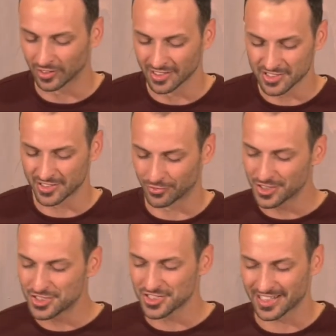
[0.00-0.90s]
Listen, the
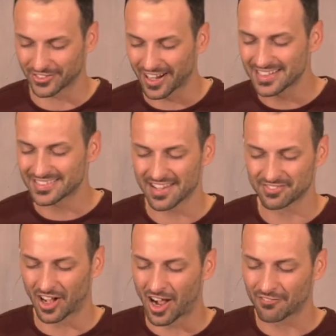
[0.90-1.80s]
riches that Christ has
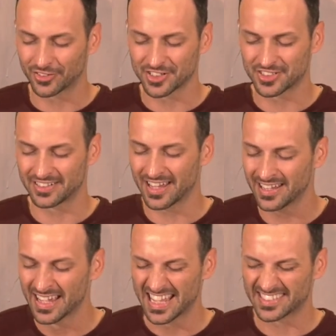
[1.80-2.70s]
to offer us today,
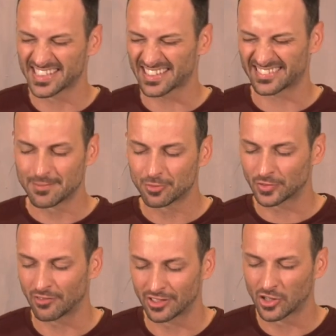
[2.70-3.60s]
it's not
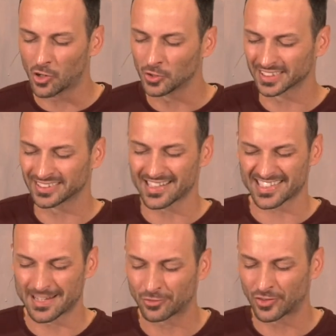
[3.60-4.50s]
temporary gold. It's not
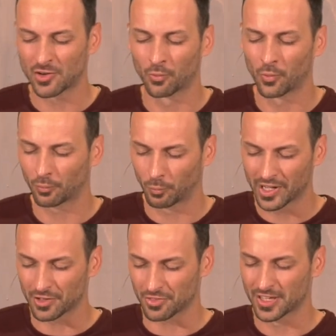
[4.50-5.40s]
temporary
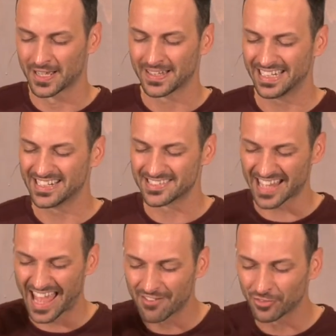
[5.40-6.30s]
wealth. It is
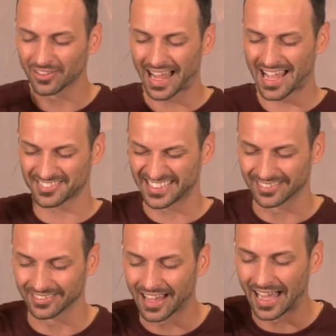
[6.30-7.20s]
everlasting
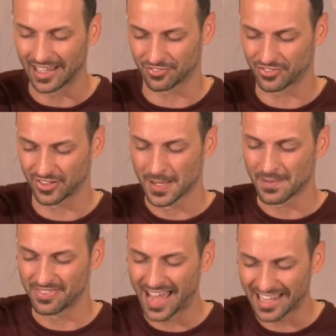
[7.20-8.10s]
life.
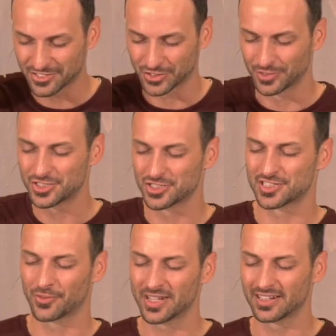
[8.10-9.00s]
That's the riches
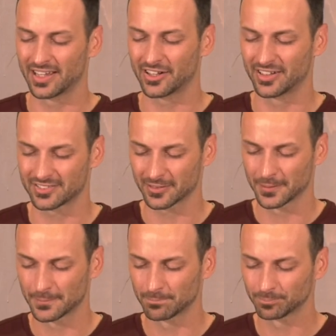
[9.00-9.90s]
that we inherit.
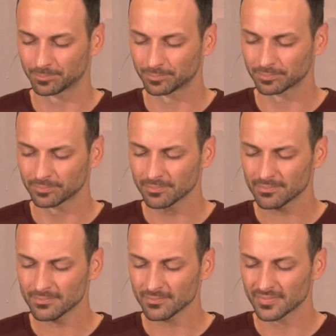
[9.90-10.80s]

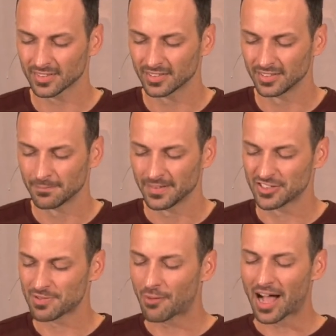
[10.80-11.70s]
And
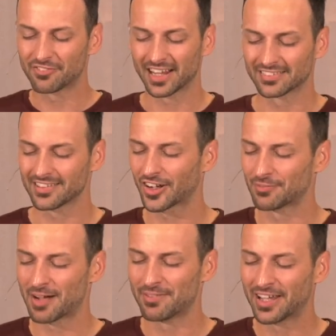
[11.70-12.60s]
as my wife and I talk
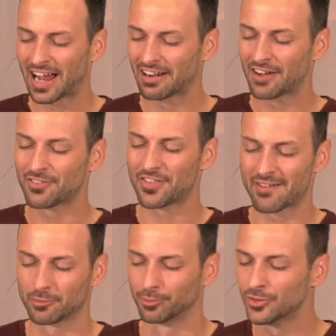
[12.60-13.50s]
about, man, I'd rather
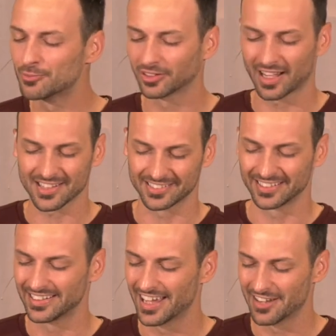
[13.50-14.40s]
have a broom closet
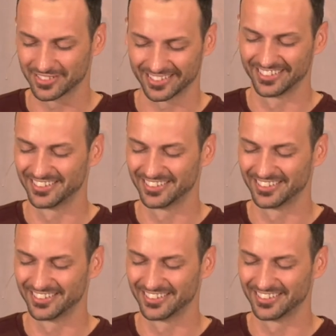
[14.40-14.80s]
in heaven.